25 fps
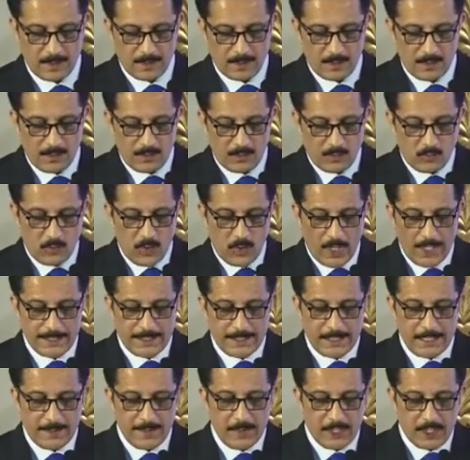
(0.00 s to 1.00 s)
Why they
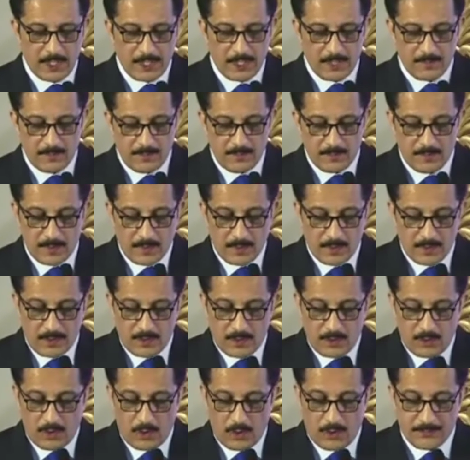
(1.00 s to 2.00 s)
become
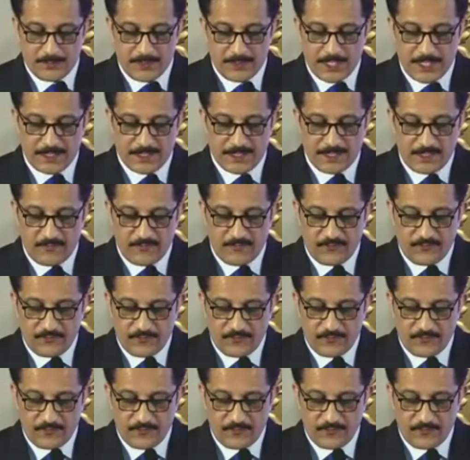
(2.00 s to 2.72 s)
object of